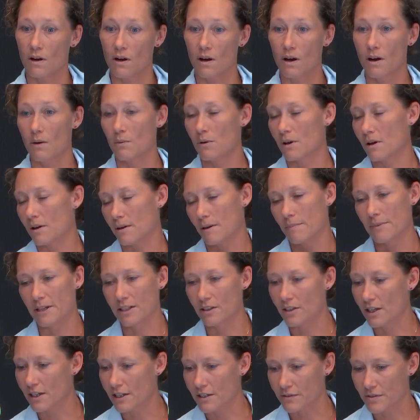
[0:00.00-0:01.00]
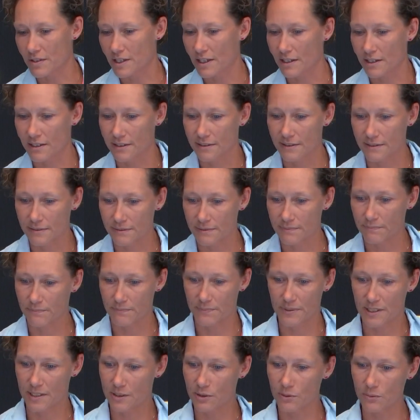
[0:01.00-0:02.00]
Oh, well, I mean, like I've said, I'd
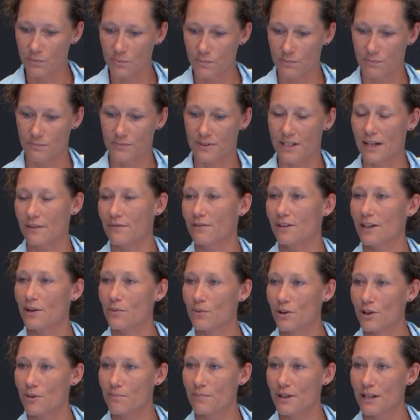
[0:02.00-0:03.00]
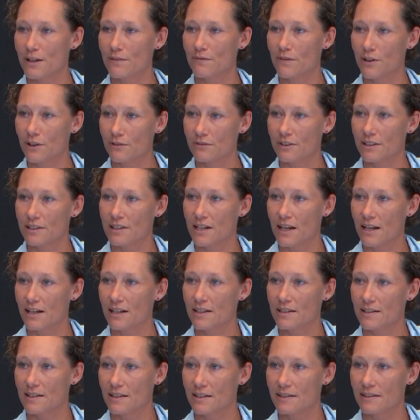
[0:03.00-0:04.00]
still definitely want to be involved in
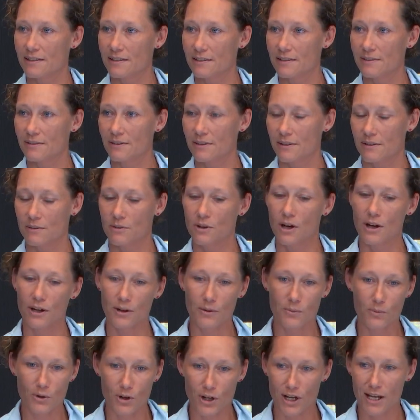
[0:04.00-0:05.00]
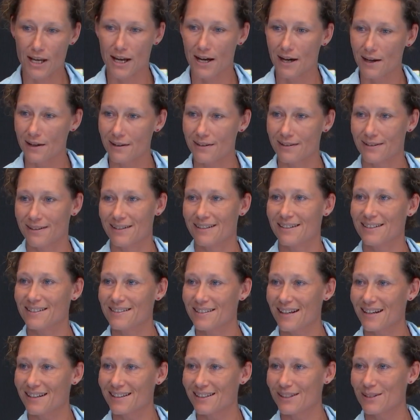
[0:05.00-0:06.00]
tennis and kind of work out
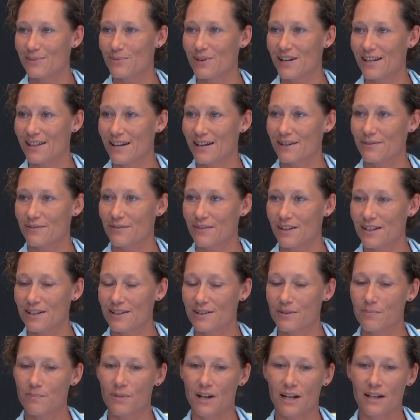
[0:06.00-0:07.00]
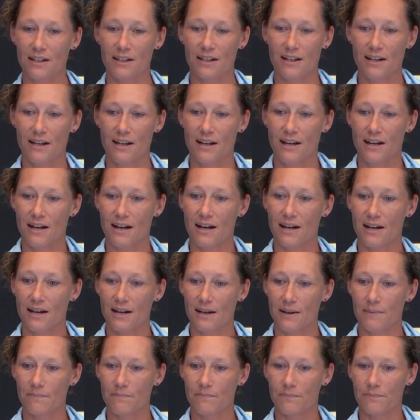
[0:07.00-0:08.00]
exactly where that fits. But,
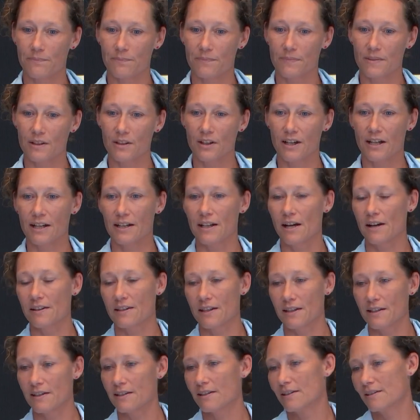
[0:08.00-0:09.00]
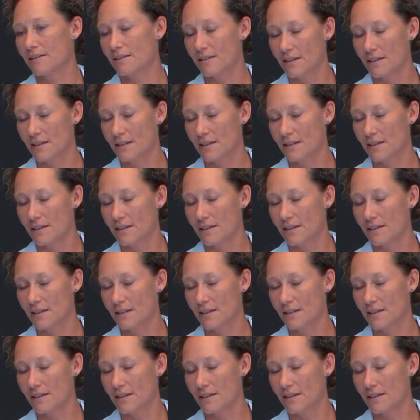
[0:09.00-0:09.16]
look, I think